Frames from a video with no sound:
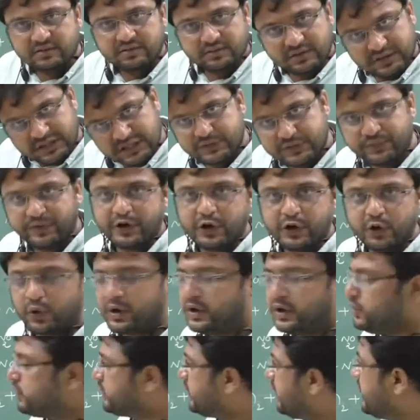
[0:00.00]
this video
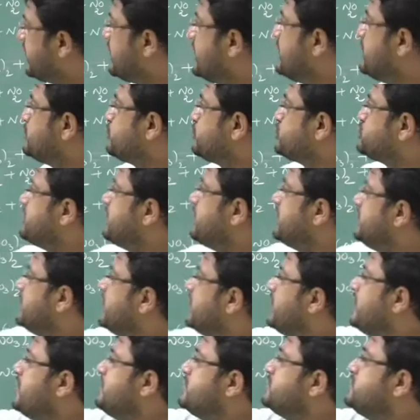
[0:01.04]
only. Okay. So see
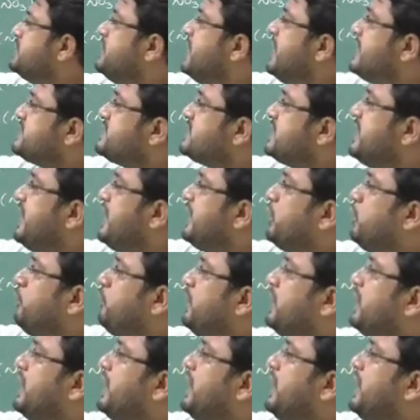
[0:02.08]
here, less reactive metal